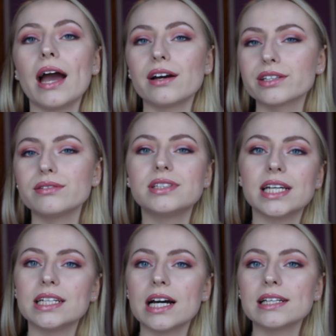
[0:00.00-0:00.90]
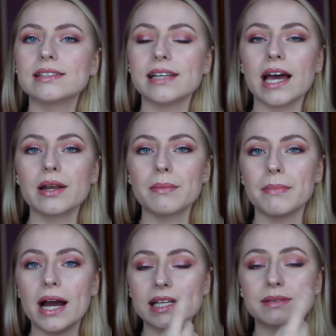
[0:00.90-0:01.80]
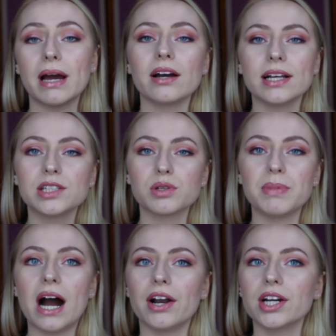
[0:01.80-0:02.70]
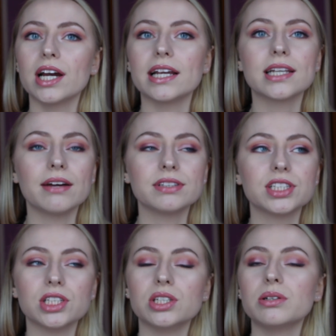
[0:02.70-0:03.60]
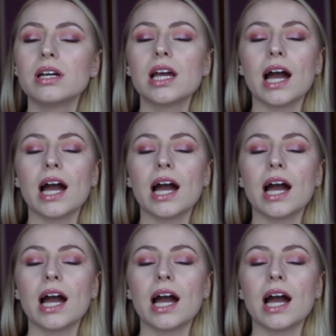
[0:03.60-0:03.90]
I also did not set my smile lines with powder. I never do.